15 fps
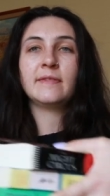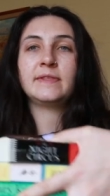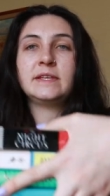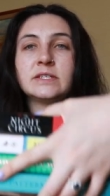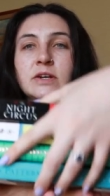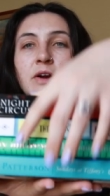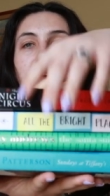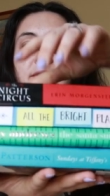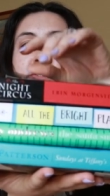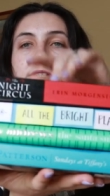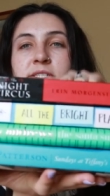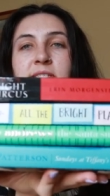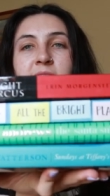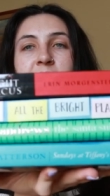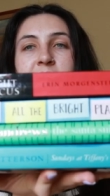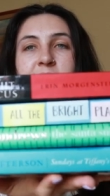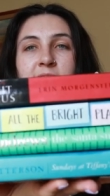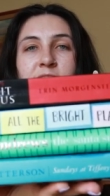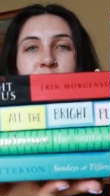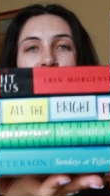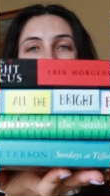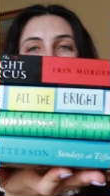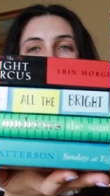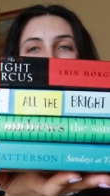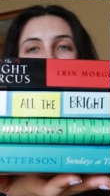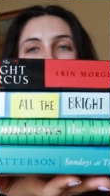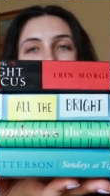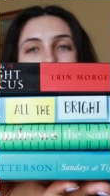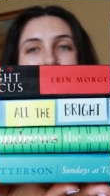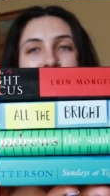These are all just like such great
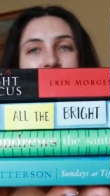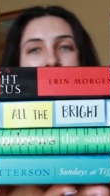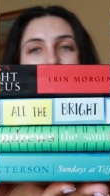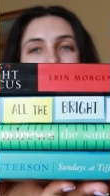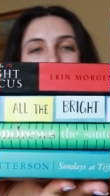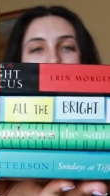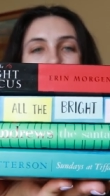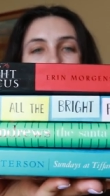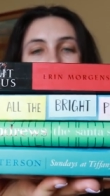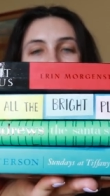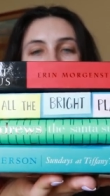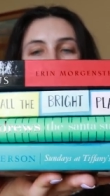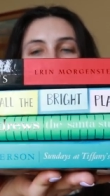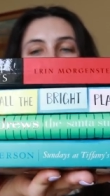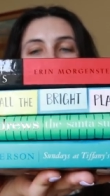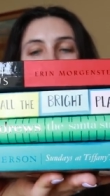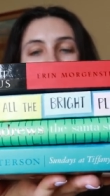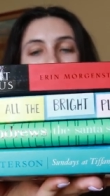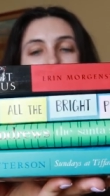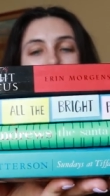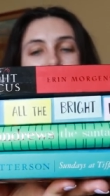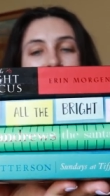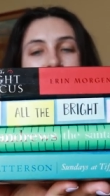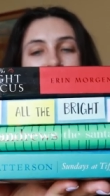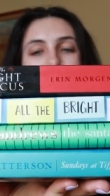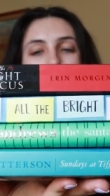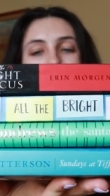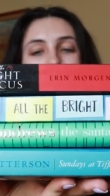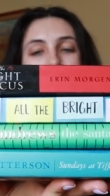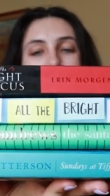titles and I'm glad that I did wait until I
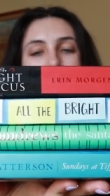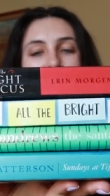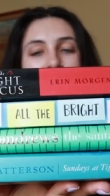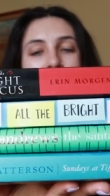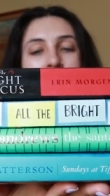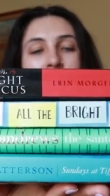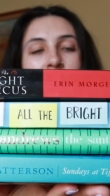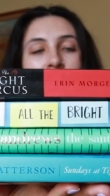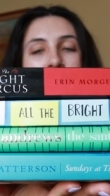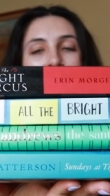found books that